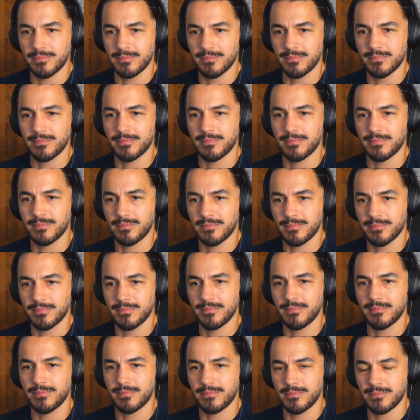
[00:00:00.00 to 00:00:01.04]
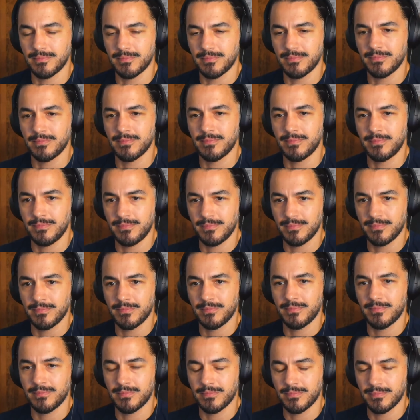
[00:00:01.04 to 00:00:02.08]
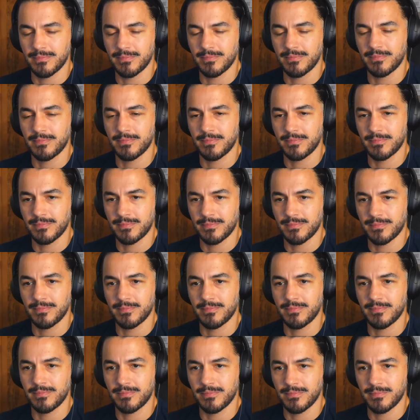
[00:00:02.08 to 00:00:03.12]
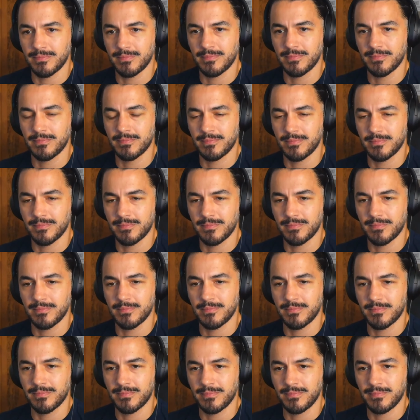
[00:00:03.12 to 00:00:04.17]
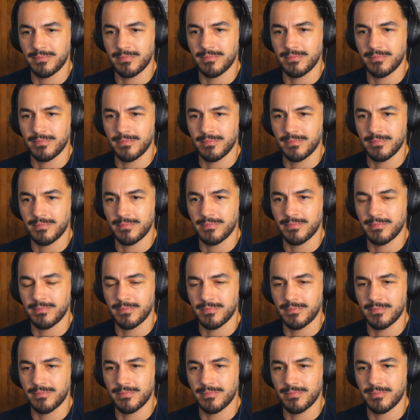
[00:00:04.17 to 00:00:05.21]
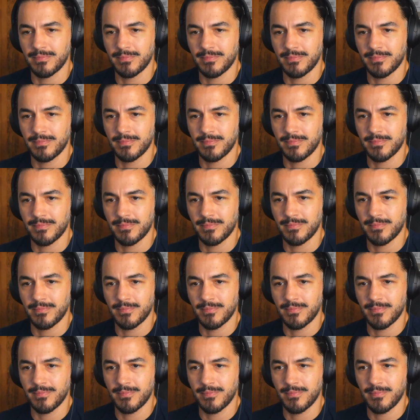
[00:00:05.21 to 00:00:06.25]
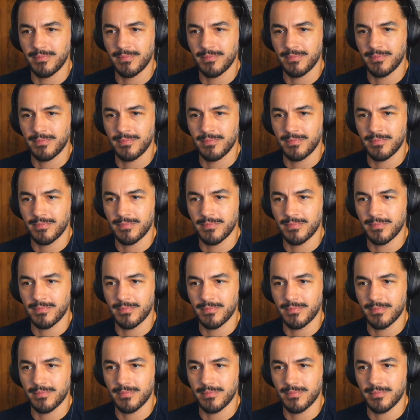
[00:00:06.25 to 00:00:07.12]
This person isn't speaking.